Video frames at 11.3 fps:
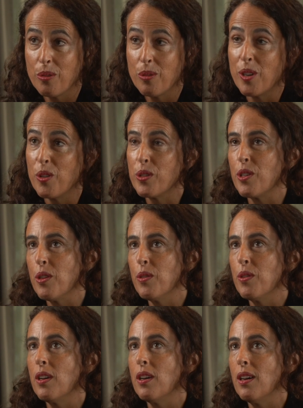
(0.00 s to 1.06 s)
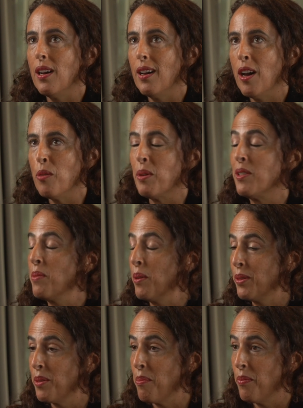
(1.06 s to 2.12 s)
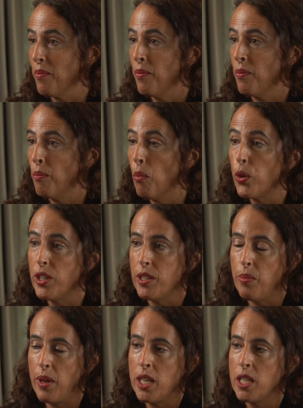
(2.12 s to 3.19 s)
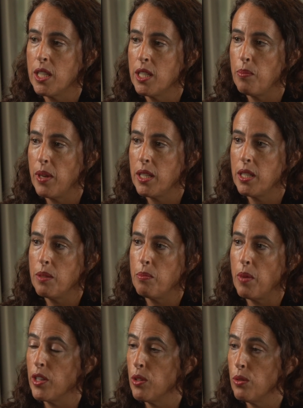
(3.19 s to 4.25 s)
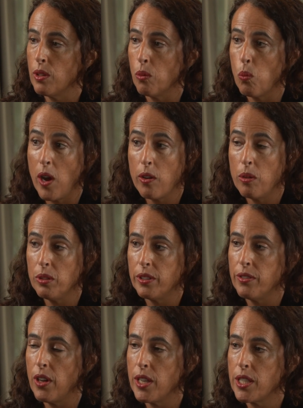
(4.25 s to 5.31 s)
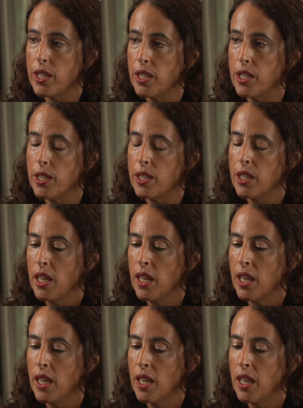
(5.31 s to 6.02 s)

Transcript: We're also uh, hoping to be able to monitor patients better by using wearable devices.